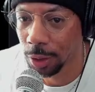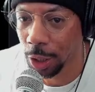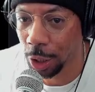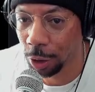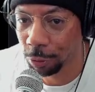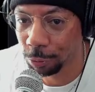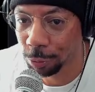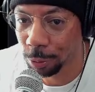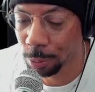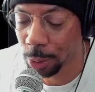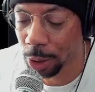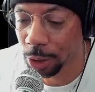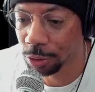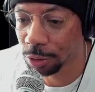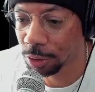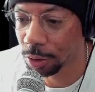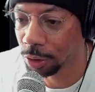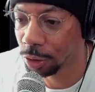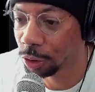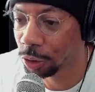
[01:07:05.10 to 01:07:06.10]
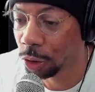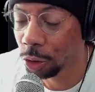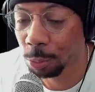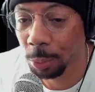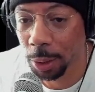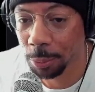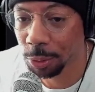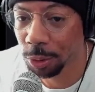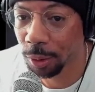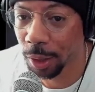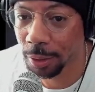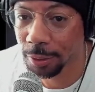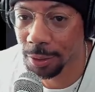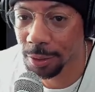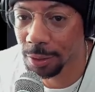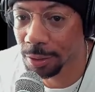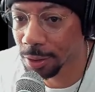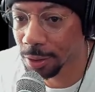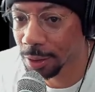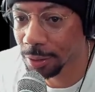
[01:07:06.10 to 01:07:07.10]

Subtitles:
information. And, you know, maybe you have to sit